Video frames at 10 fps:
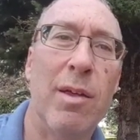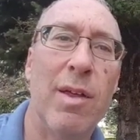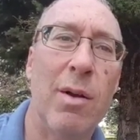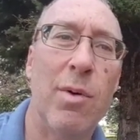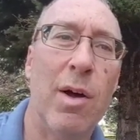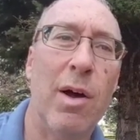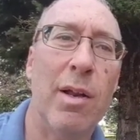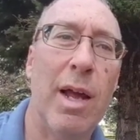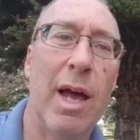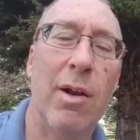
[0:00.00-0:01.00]
That would
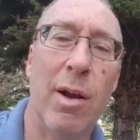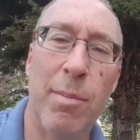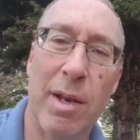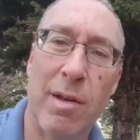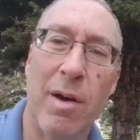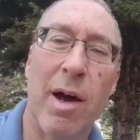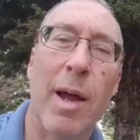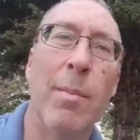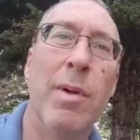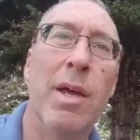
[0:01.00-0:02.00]
add on a bit of
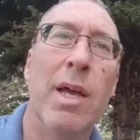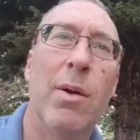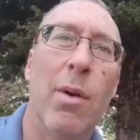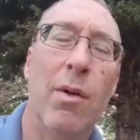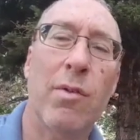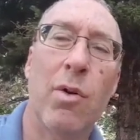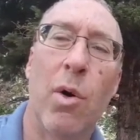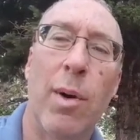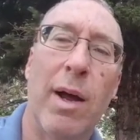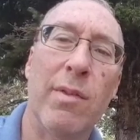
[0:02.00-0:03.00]
time. It would also go
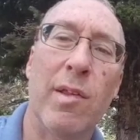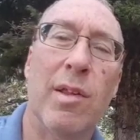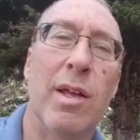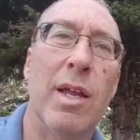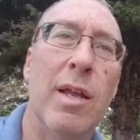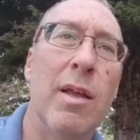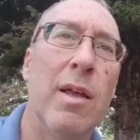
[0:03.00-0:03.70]
around the city.